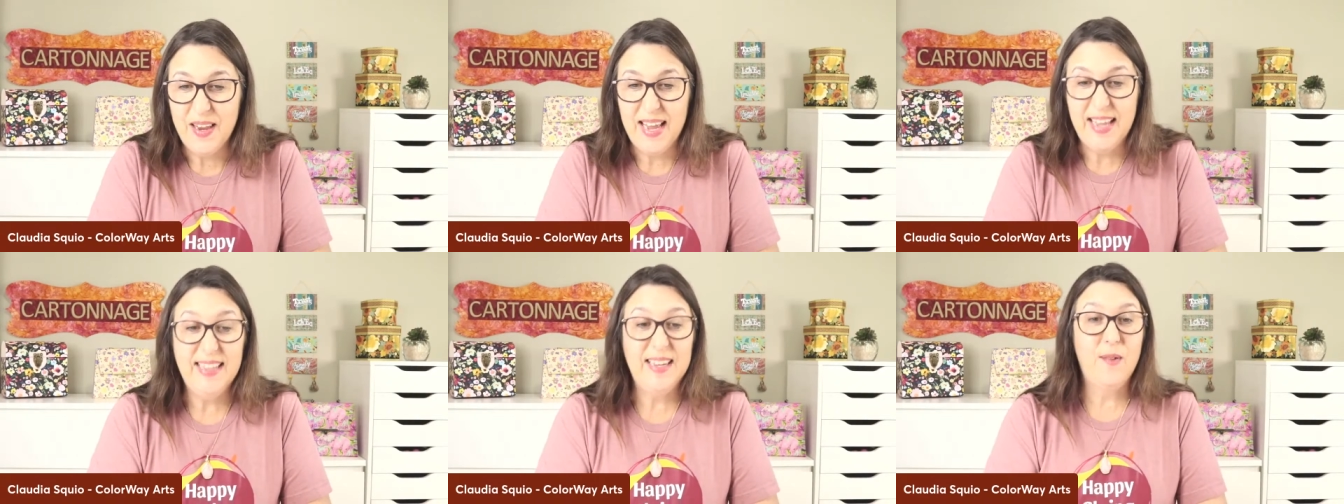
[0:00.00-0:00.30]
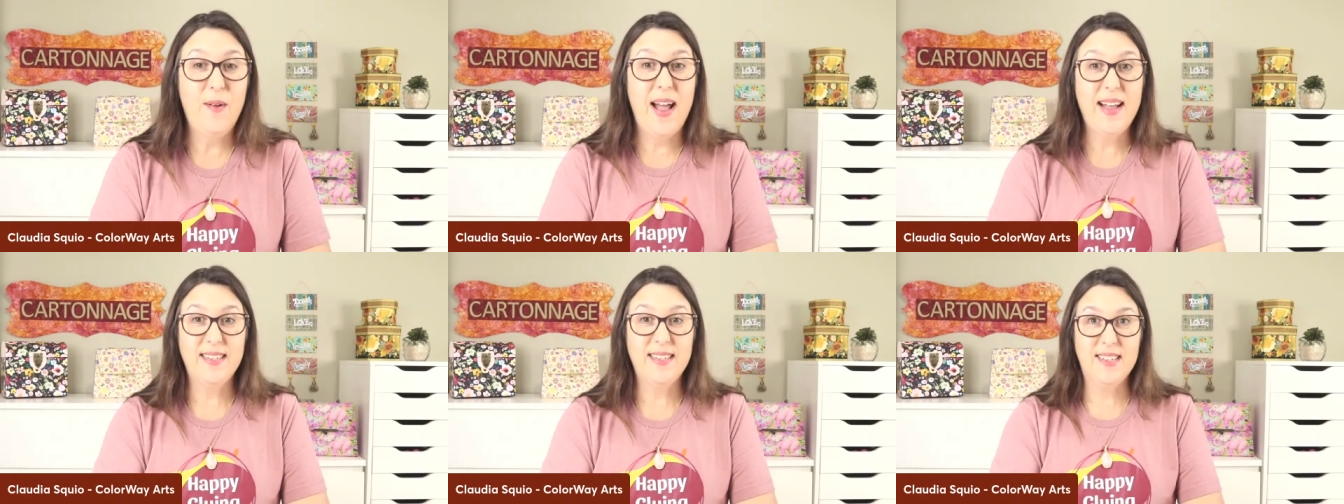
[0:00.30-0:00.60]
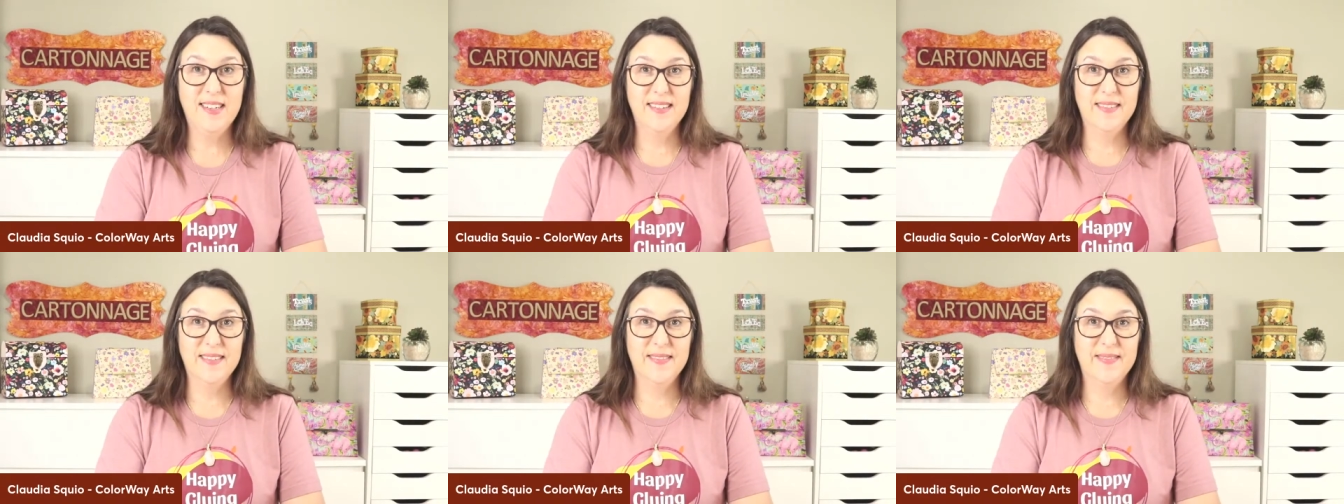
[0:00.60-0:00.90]
any
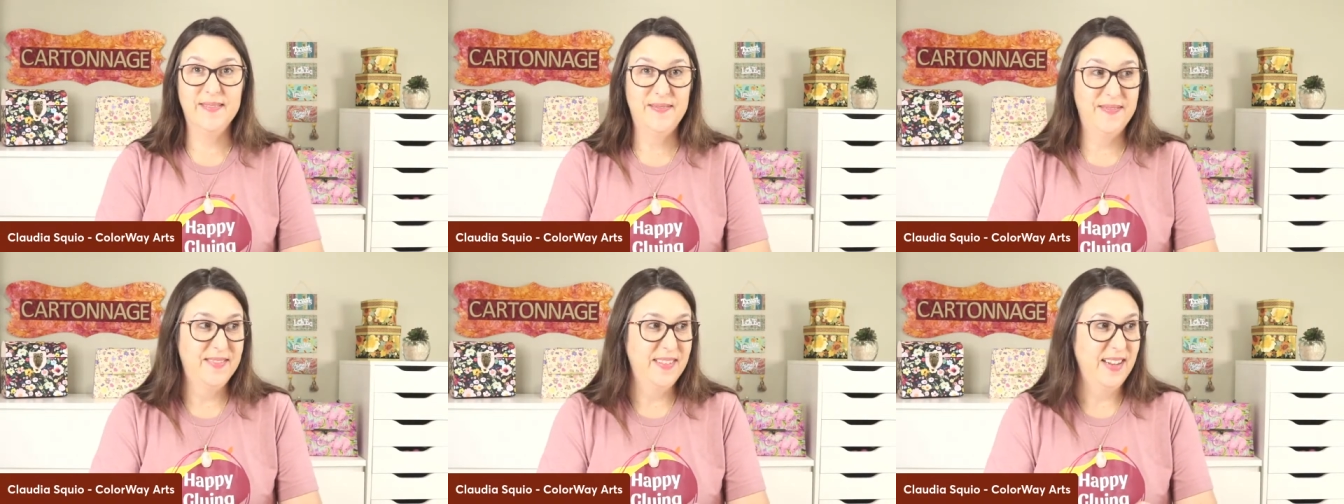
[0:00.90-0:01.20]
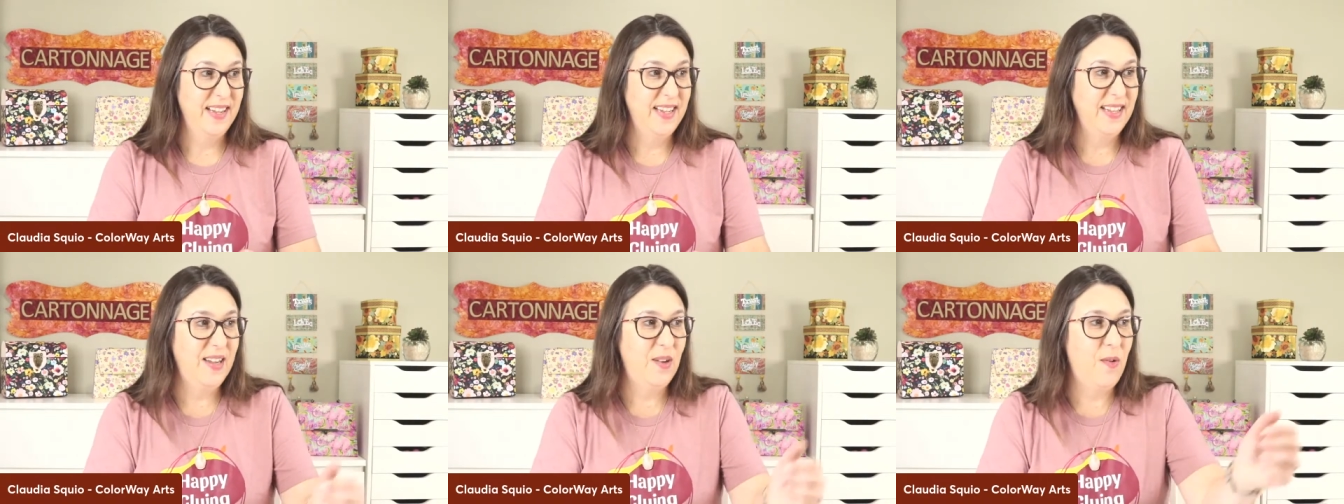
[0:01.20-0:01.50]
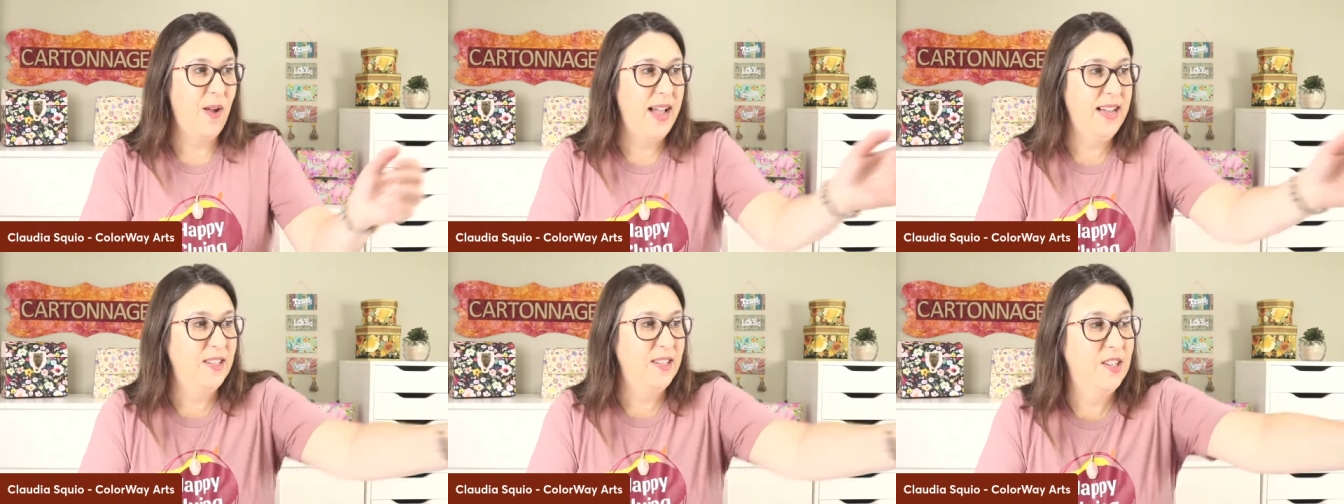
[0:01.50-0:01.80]
question? Any
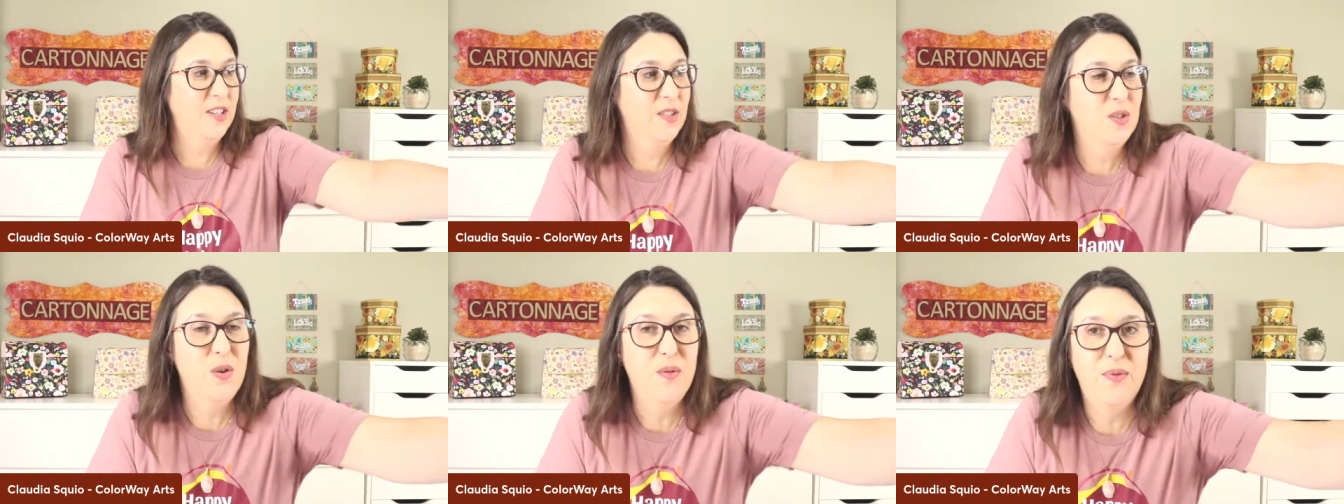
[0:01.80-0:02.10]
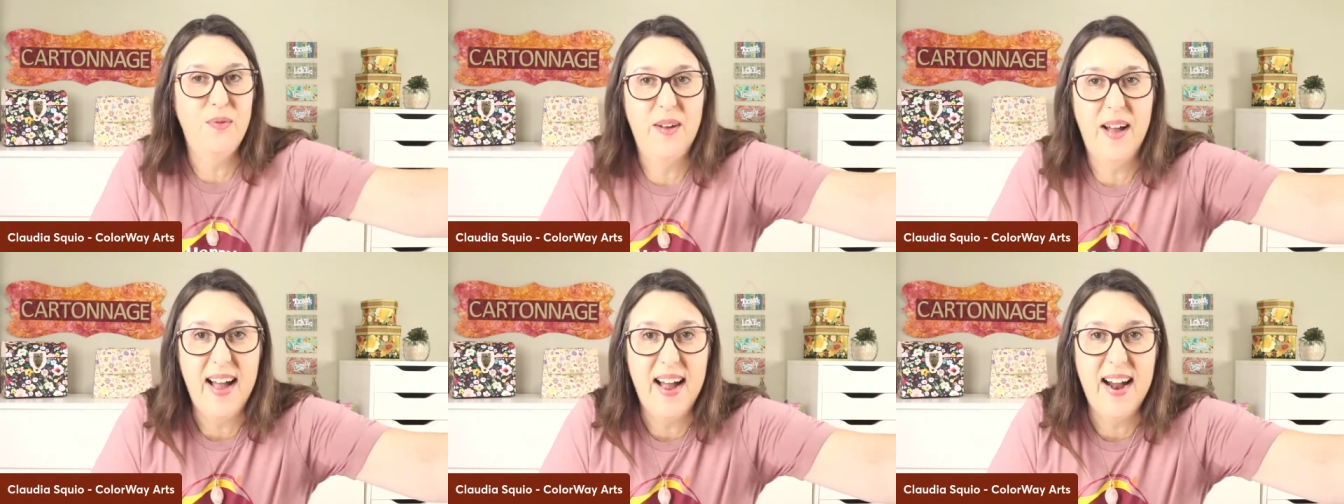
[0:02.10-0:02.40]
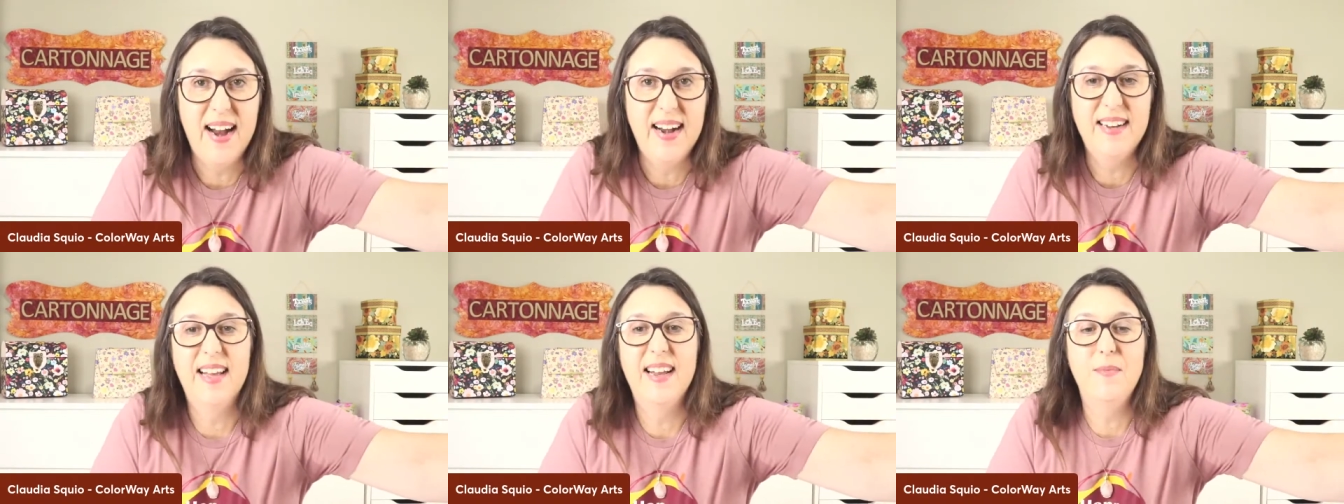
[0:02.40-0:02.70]
questions so
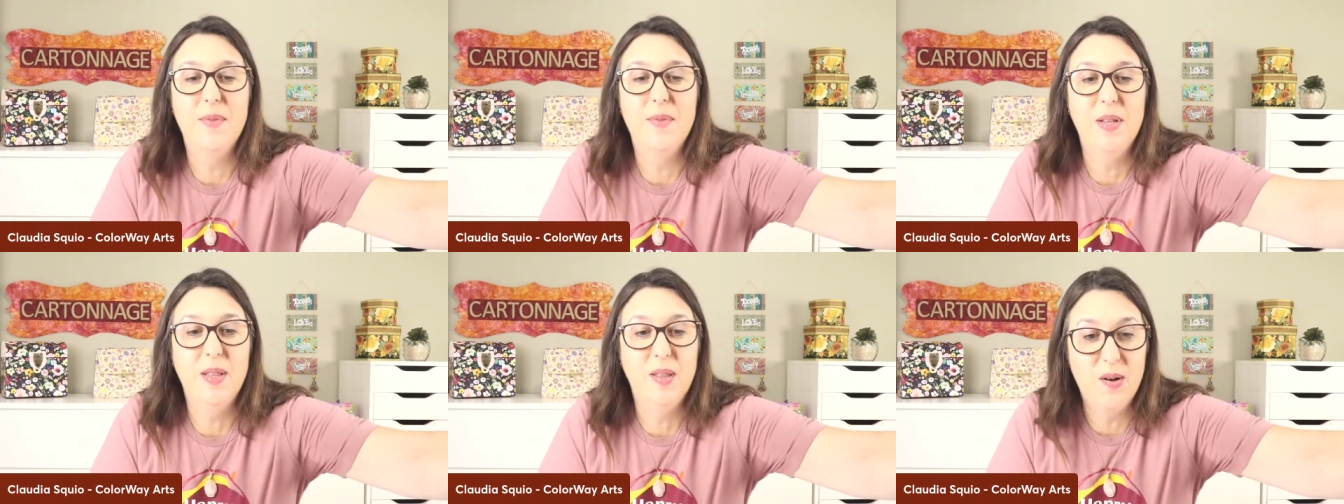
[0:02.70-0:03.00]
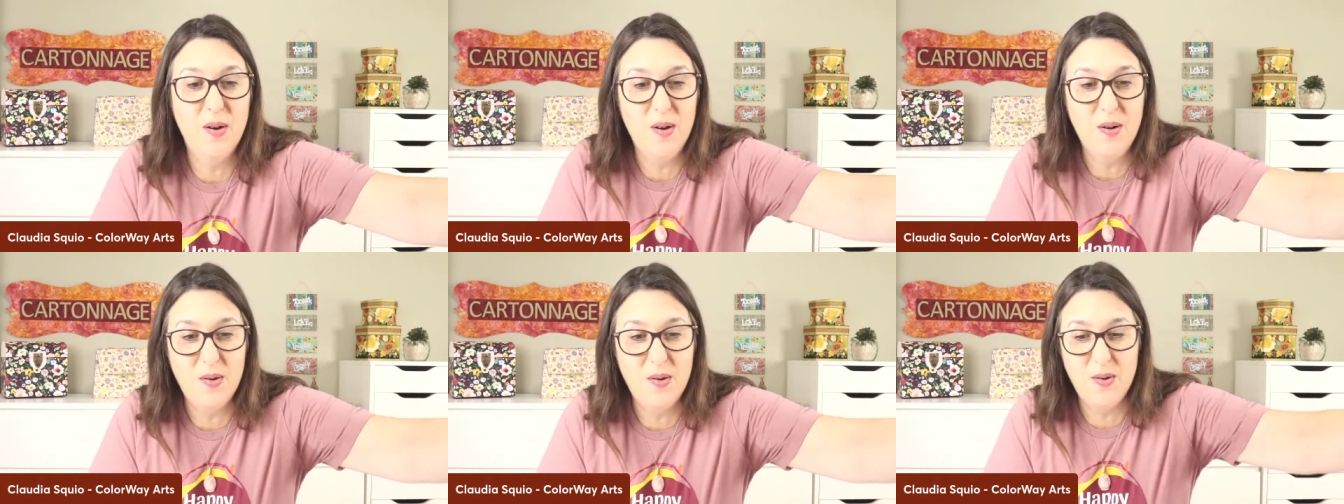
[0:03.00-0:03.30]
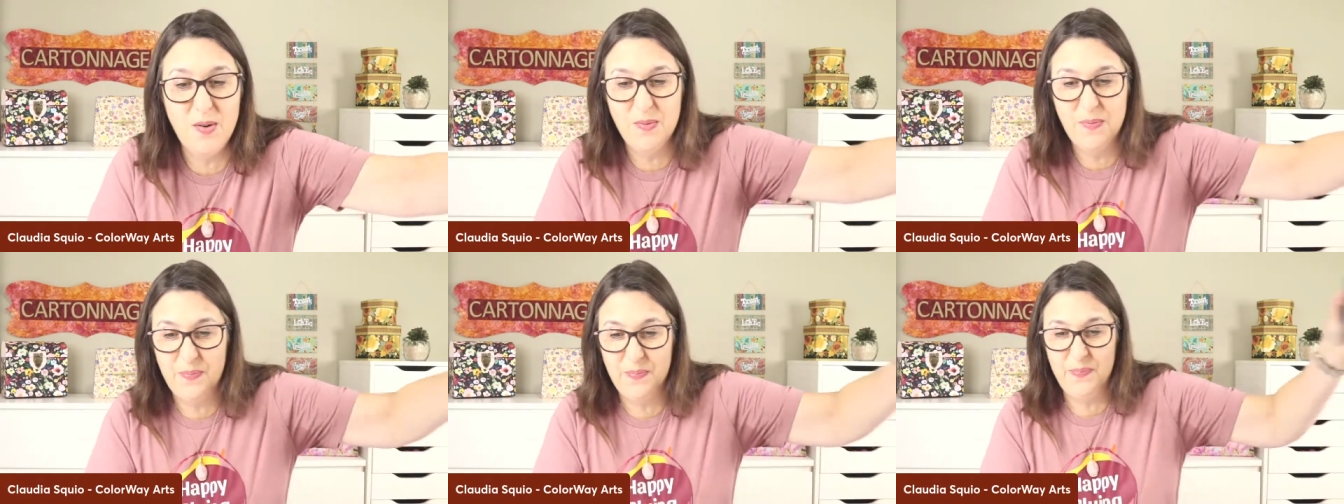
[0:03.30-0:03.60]
far? Let me
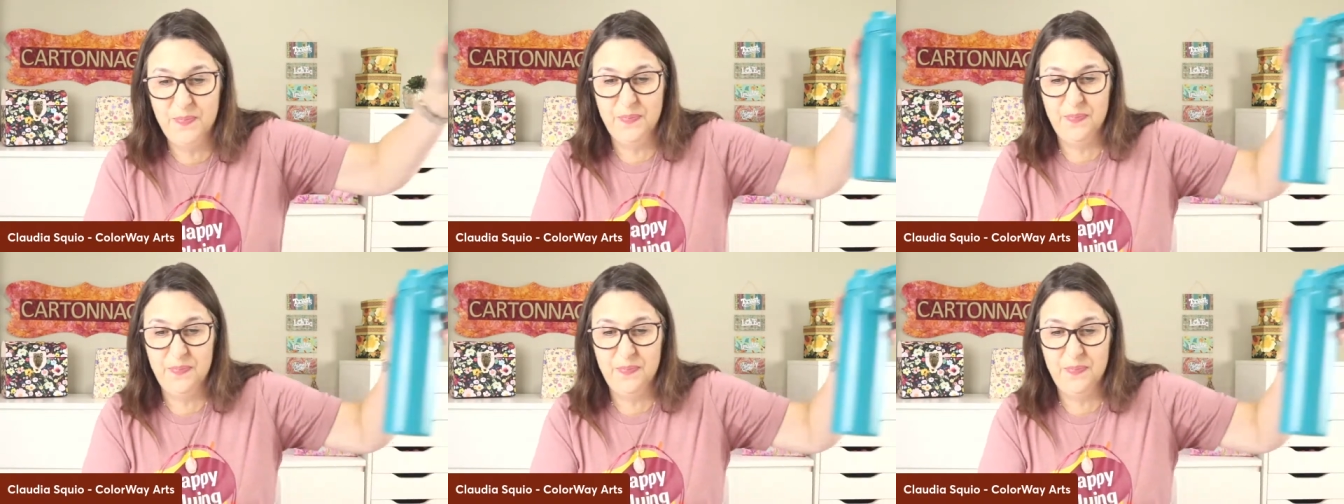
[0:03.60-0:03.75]
know.